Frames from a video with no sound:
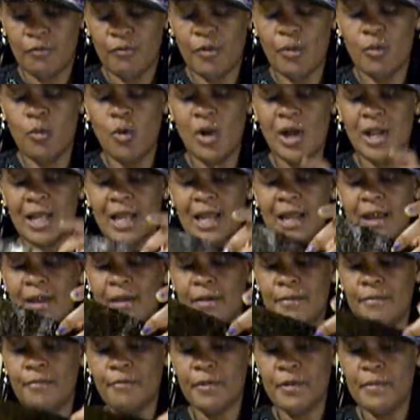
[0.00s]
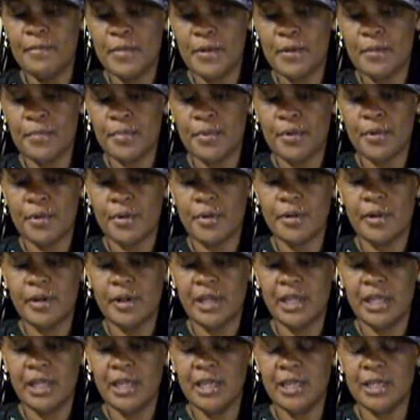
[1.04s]
from what I remember,
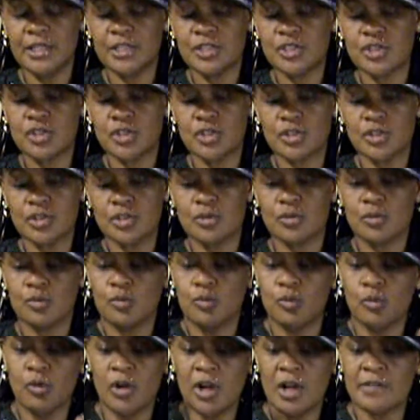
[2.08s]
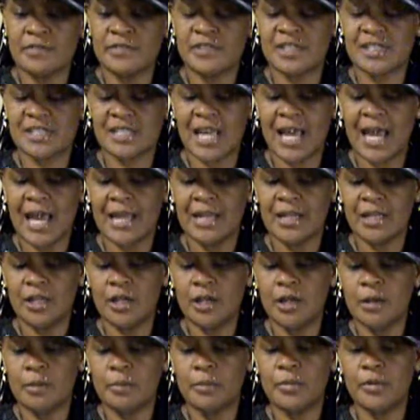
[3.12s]
it's rough side
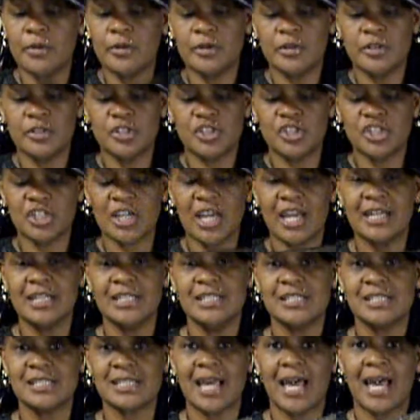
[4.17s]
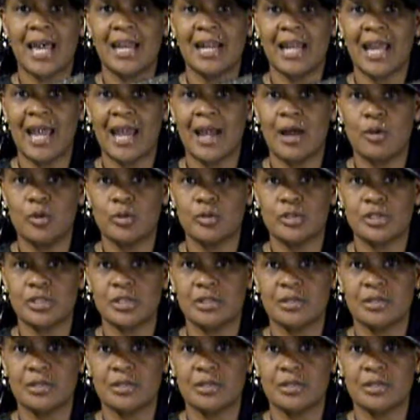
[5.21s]
up, shiny side out.